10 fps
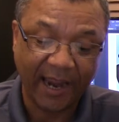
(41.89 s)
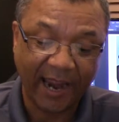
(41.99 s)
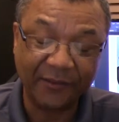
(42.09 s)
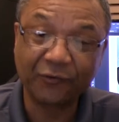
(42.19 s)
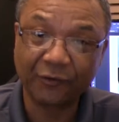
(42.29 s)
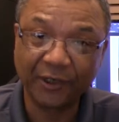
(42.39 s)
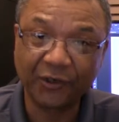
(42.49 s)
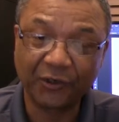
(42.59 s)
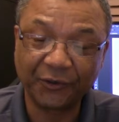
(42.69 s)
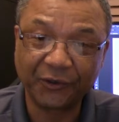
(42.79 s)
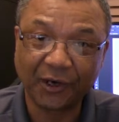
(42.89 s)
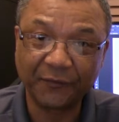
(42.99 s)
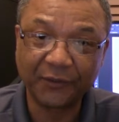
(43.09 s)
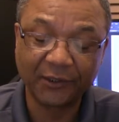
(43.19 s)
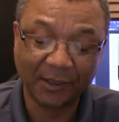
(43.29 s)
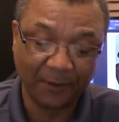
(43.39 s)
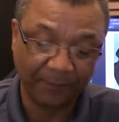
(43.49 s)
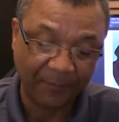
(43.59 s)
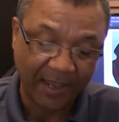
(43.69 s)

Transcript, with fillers: and the traditional start of summer.